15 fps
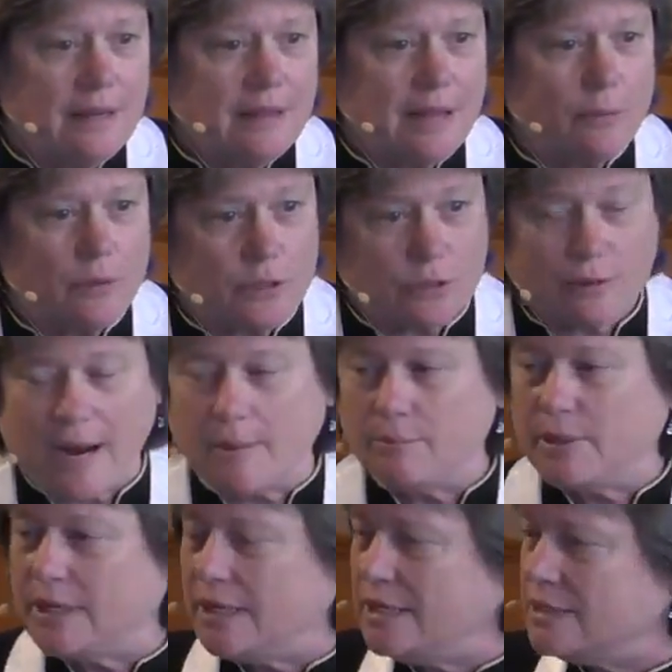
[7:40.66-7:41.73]
They were
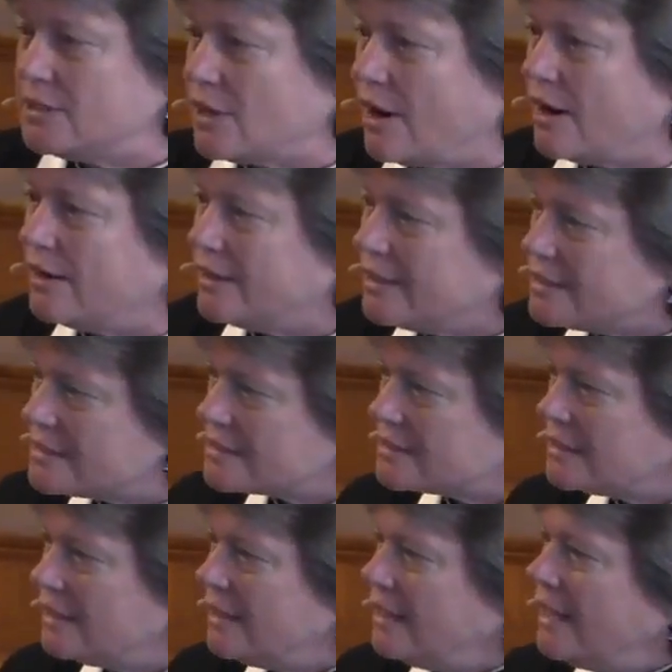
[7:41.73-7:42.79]
trapeze
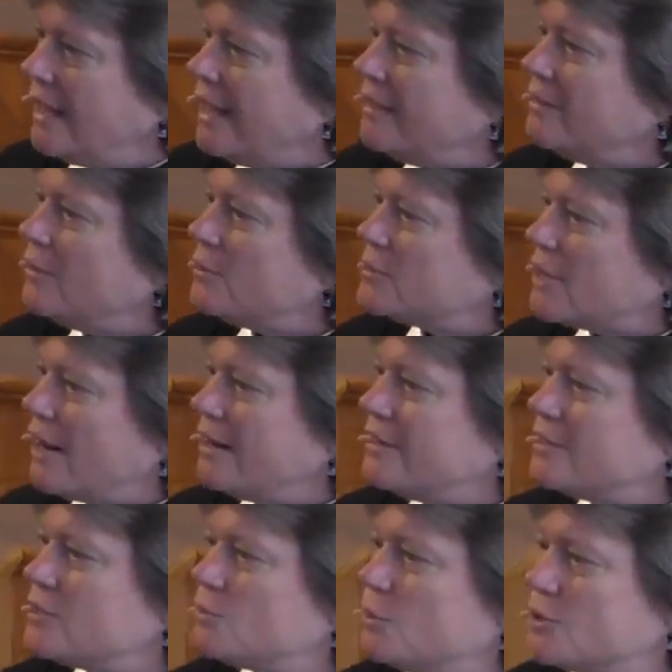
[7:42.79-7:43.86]
artists, and those
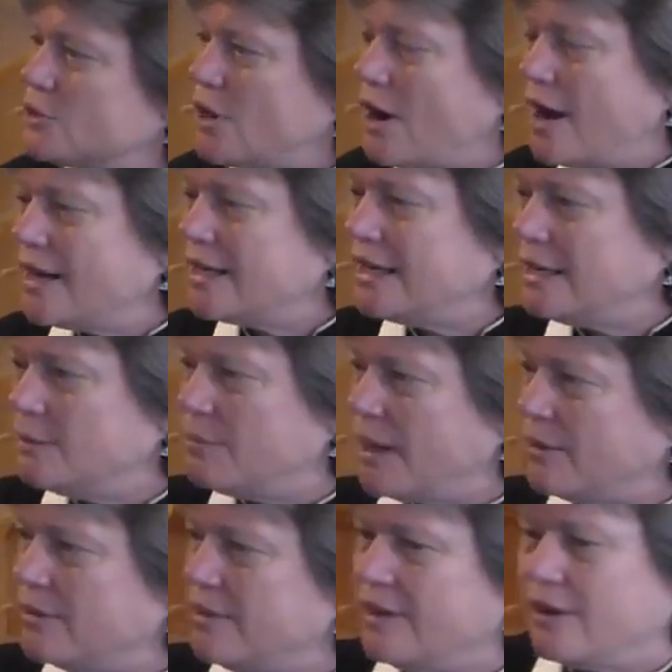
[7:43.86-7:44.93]
artists were talking
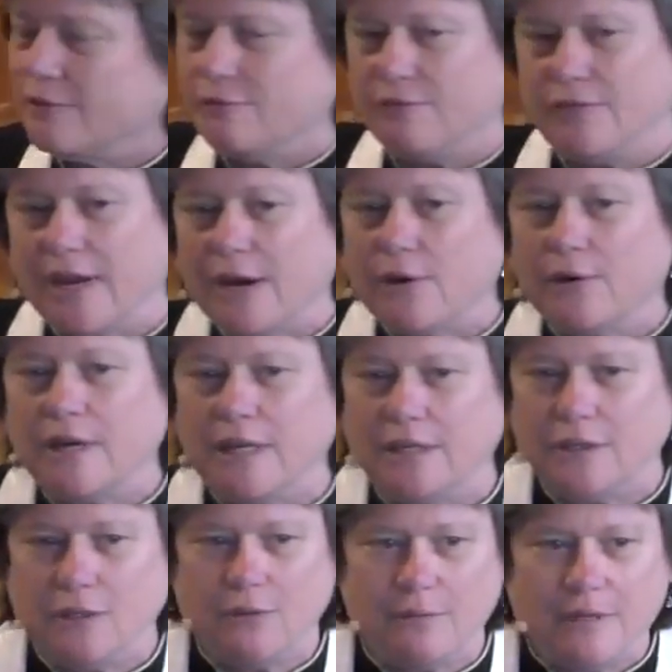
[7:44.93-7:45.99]
about their very
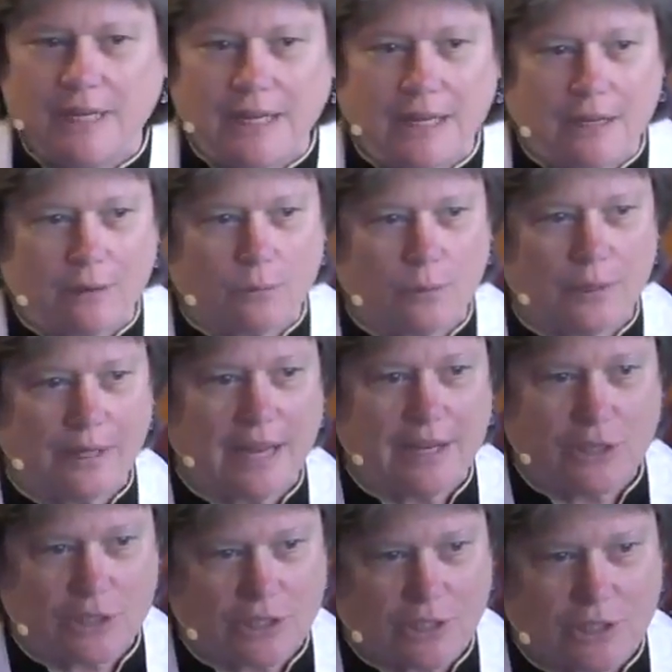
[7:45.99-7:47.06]
unique
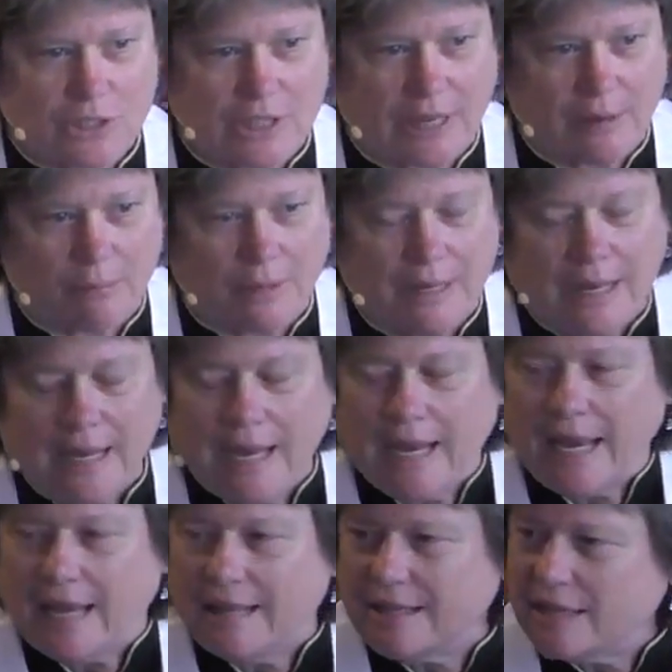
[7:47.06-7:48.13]
relationship.
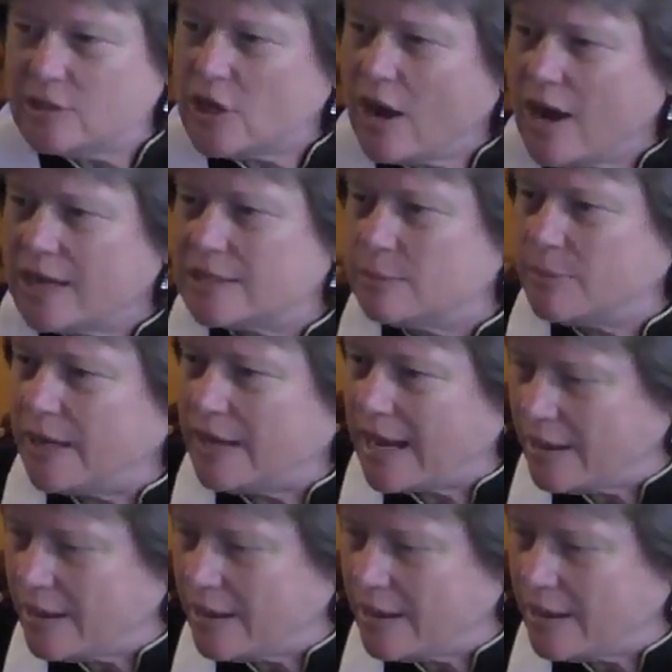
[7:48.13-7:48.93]
And they talked about